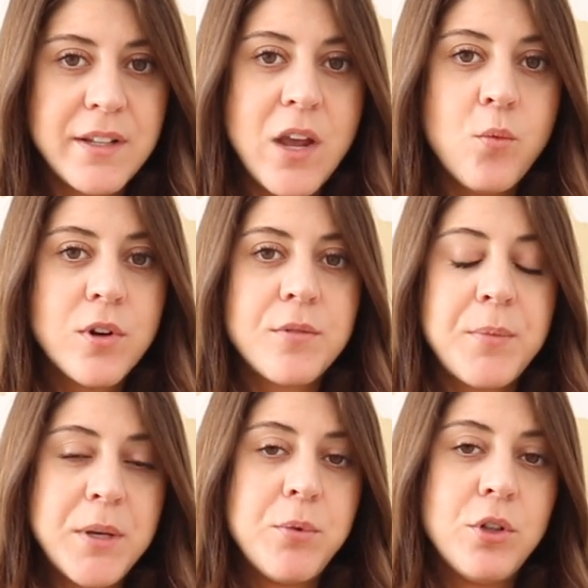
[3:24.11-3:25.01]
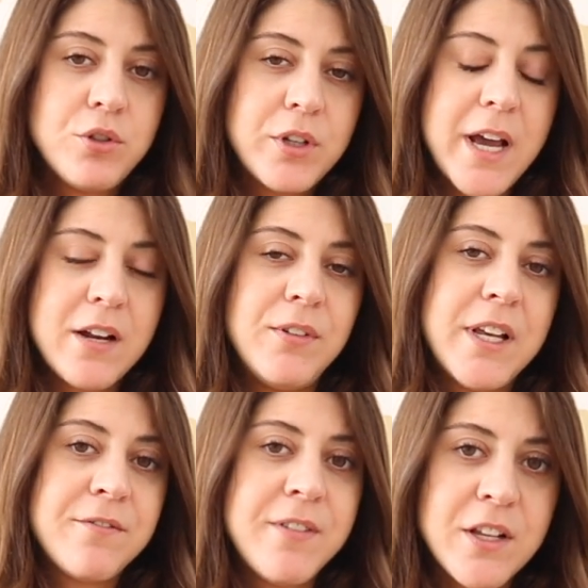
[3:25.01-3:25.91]
They want people to kind of
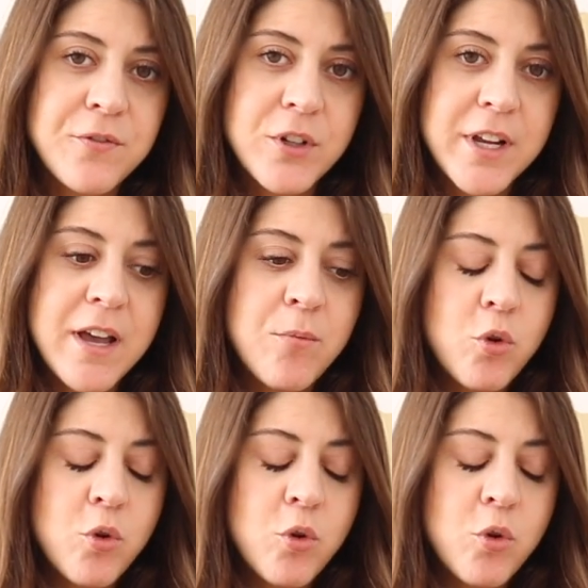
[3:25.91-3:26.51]
like fight for them,